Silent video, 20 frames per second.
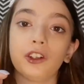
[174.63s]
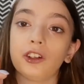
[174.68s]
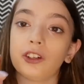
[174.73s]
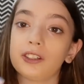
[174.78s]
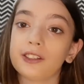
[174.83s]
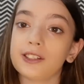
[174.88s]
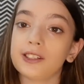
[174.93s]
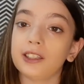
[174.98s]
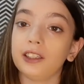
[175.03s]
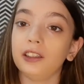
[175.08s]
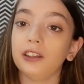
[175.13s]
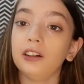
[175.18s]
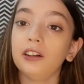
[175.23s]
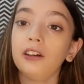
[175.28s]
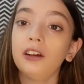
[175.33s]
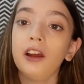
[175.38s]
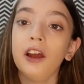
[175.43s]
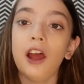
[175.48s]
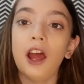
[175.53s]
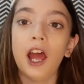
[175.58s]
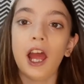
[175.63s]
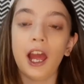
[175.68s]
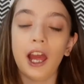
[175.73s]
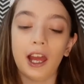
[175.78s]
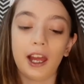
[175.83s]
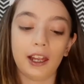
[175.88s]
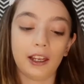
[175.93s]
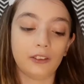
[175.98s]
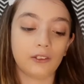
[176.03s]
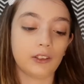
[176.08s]
concealer
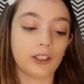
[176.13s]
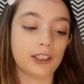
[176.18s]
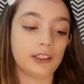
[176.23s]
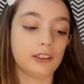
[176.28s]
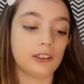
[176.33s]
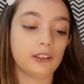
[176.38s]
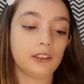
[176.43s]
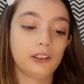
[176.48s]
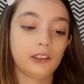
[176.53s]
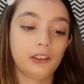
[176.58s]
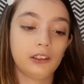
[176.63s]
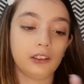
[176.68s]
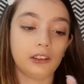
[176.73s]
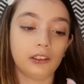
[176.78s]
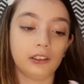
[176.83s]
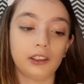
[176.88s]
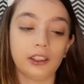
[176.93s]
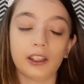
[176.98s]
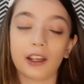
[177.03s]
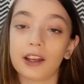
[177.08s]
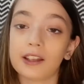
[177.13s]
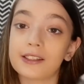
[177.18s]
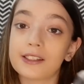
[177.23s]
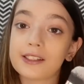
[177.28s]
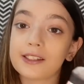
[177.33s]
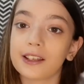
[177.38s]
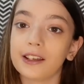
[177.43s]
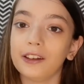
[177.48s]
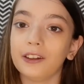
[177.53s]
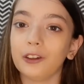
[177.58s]
and on the other
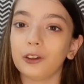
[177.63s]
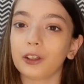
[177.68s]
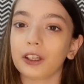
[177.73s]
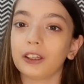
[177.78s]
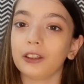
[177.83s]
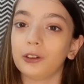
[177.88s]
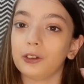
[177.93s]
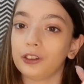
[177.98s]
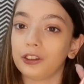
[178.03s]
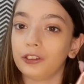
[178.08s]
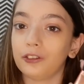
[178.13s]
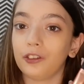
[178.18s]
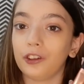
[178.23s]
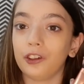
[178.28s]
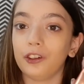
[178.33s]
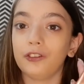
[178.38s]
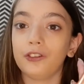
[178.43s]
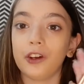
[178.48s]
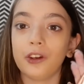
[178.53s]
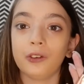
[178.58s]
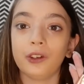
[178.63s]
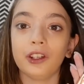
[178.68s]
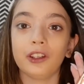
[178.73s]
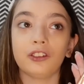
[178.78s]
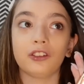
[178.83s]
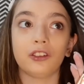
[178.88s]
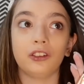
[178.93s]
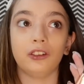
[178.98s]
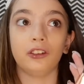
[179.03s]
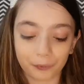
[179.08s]
side you can use it for your
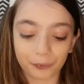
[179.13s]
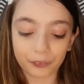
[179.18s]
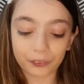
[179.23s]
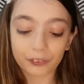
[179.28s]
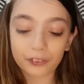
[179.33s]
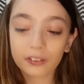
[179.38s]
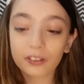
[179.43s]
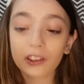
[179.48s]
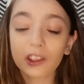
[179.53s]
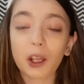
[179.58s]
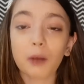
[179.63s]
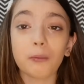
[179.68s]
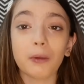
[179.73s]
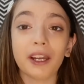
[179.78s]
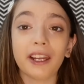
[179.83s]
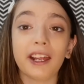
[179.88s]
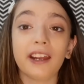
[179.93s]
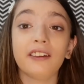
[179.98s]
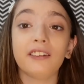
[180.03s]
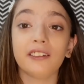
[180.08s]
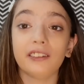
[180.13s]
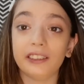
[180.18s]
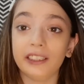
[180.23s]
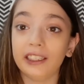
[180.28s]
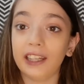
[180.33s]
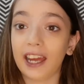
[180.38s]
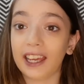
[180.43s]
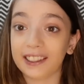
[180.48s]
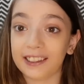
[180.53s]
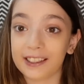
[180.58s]
foundation but I really
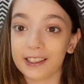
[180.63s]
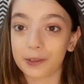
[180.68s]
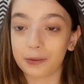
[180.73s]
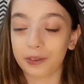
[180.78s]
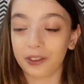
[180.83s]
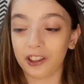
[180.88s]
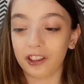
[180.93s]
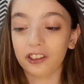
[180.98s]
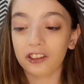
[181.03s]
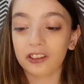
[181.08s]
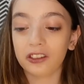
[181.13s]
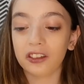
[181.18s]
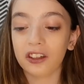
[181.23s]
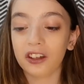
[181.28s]
like this brush